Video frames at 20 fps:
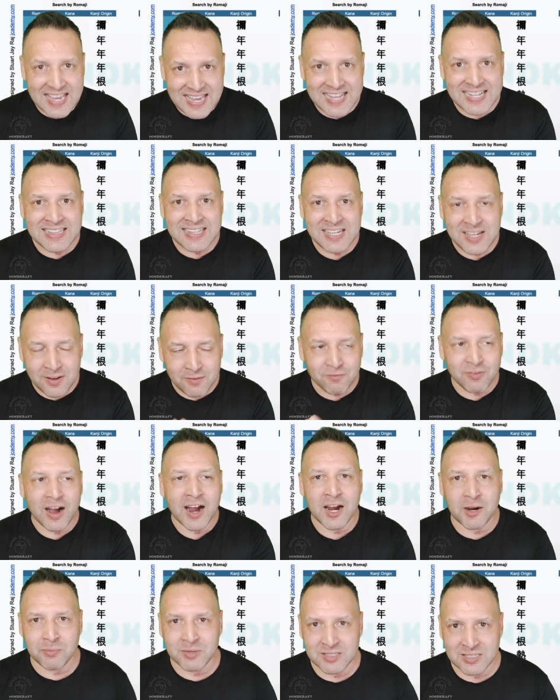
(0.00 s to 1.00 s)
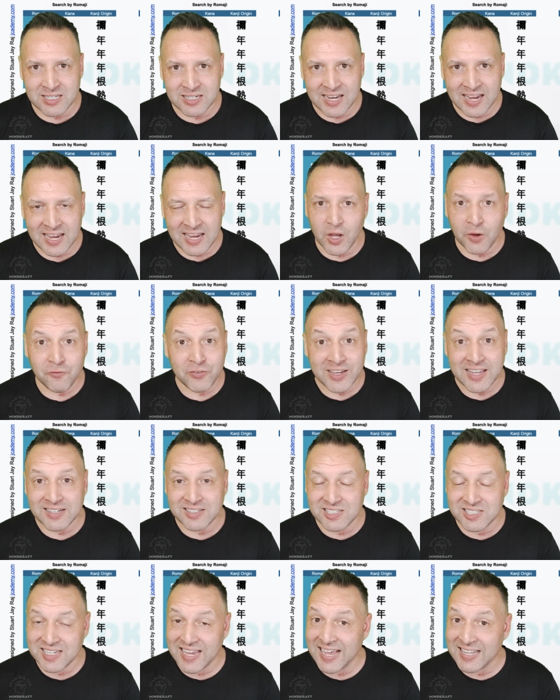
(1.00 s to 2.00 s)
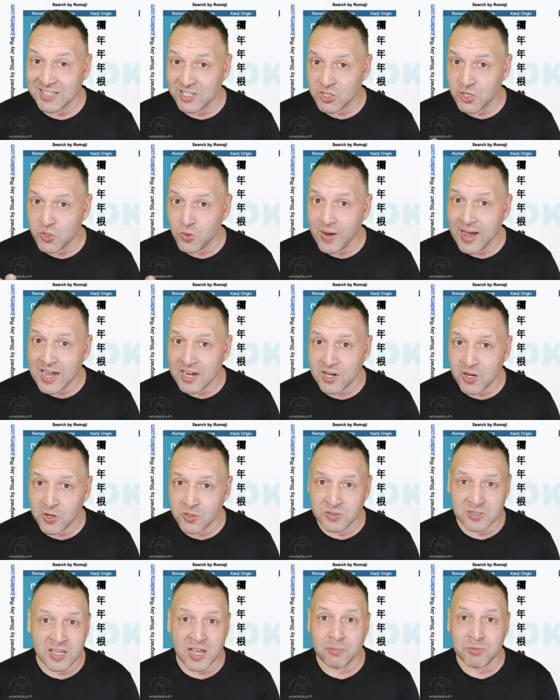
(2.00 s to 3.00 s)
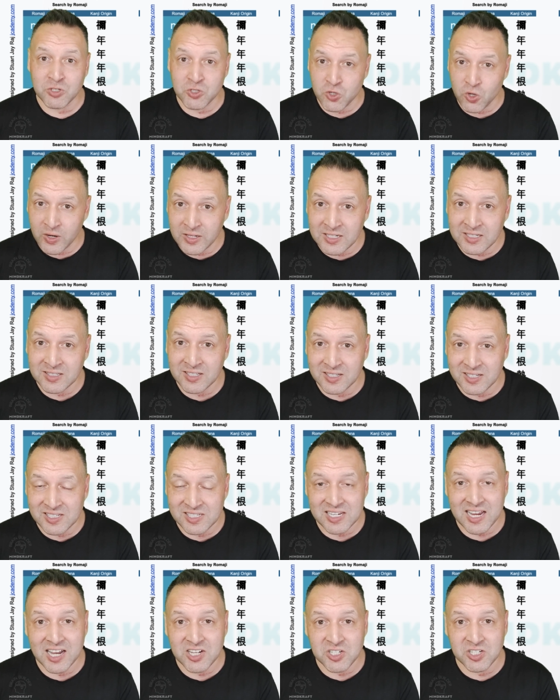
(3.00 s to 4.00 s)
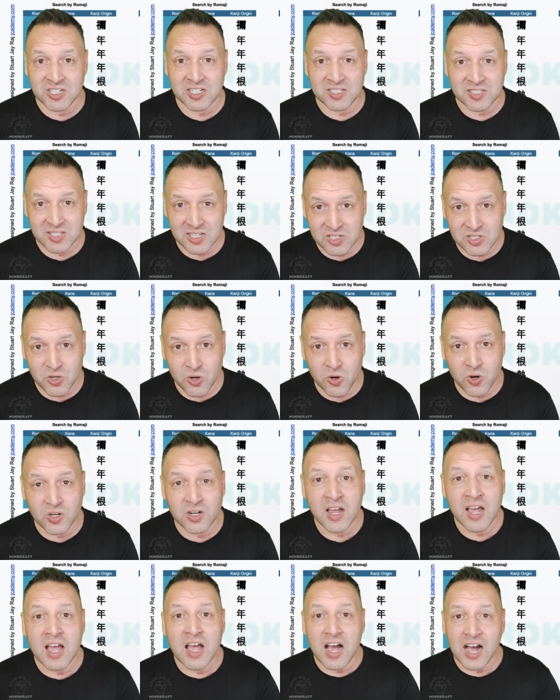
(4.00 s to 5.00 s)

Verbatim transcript: in the environment today. Don't forget to scan the QR code and come and join in the discussion in Discord.